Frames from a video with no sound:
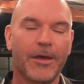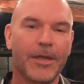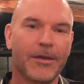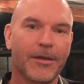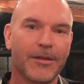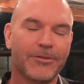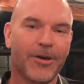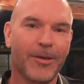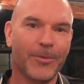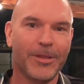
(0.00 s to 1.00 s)
In a
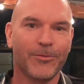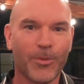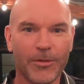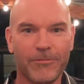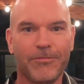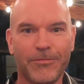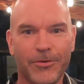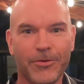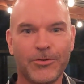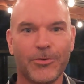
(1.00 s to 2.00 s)
time when there's world
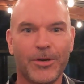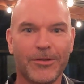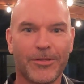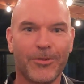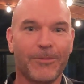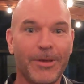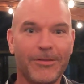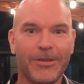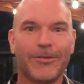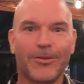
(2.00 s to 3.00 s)
food shortage, I thought the
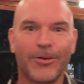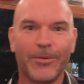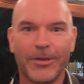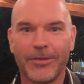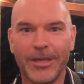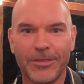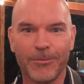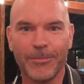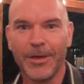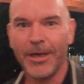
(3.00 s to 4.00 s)
best thing to do is eat
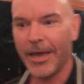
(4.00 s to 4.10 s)
them.